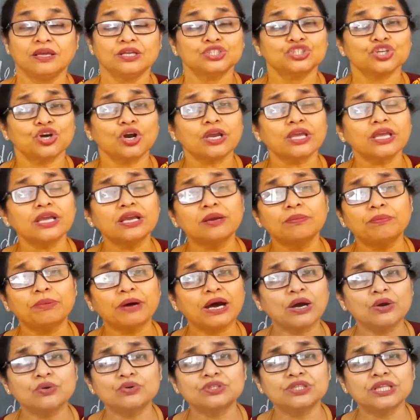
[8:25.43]
Talking
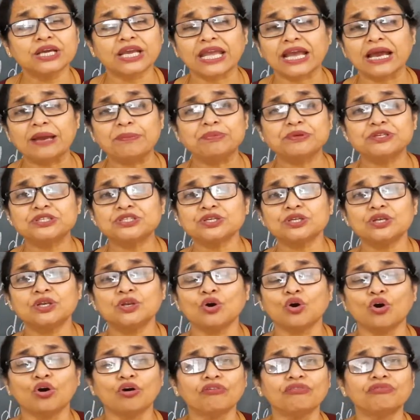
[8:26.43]
about the capital
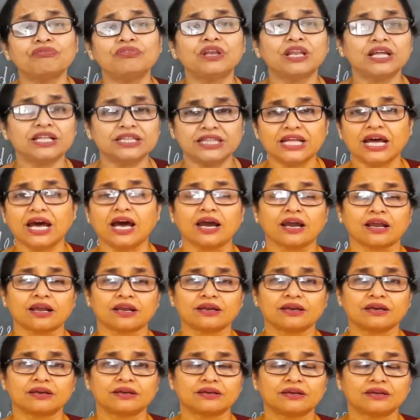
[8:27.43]
of
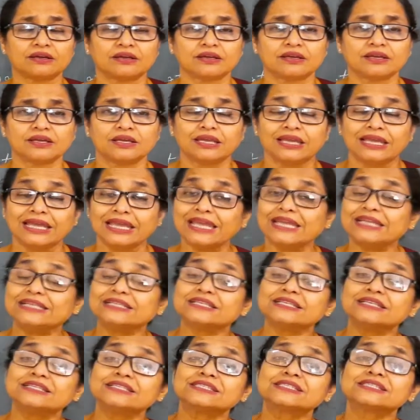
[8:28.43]
Ladakh, it
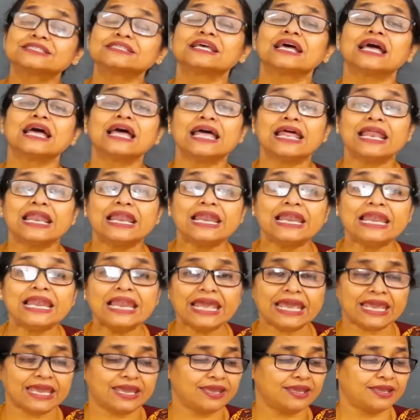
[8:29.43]
is
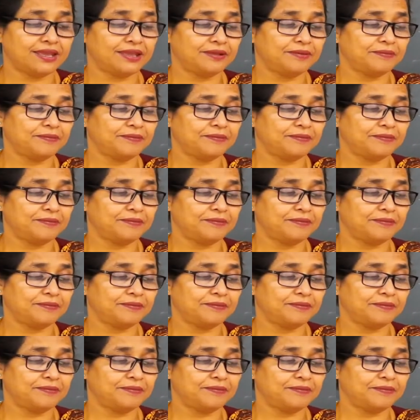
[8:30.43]
Leh.